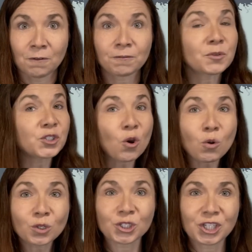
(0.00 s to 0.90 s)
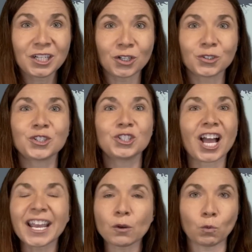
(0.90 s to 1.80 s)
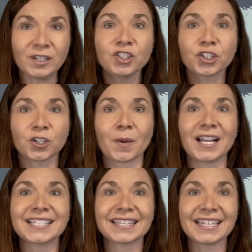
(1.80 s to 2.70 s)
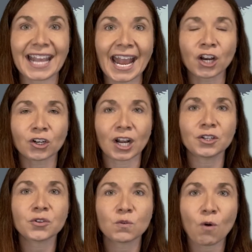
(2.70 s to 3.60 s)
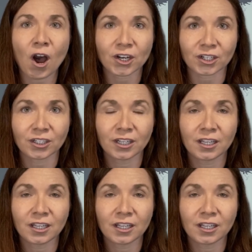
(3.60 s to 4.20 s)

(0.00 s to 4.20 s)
from solar shingles to giant wind turbines in the air or under the water,